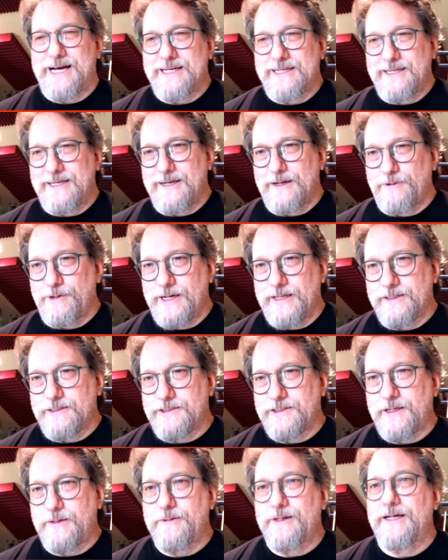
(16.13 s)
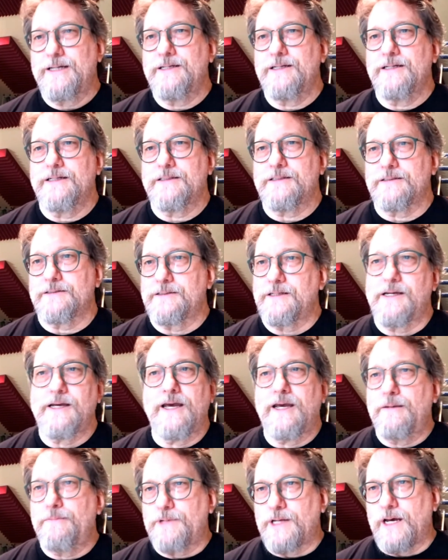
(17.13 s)
idea. We had the same idea at the
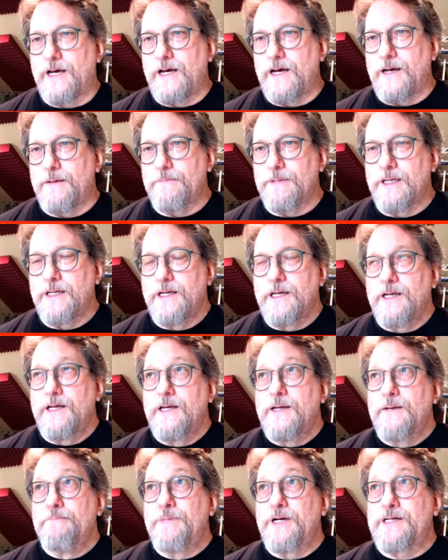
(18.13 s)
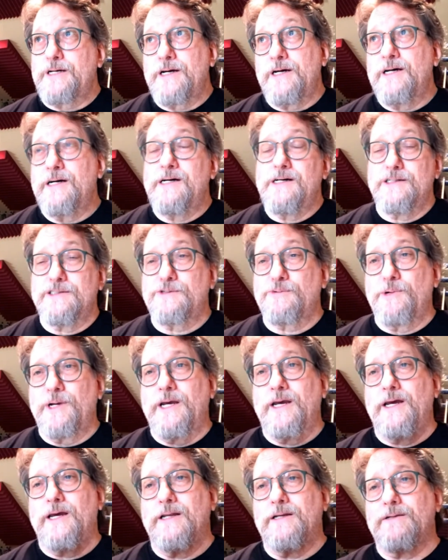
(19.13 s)
same time because
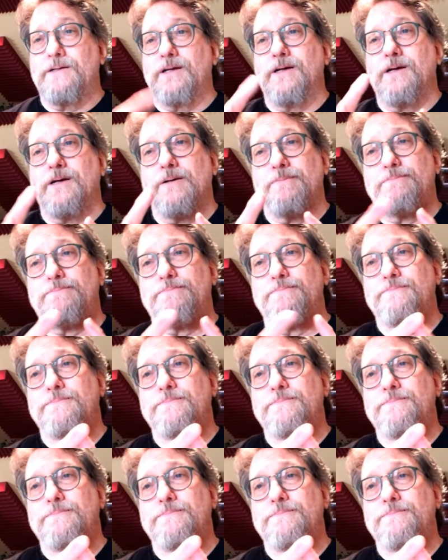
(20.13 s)
we had uh,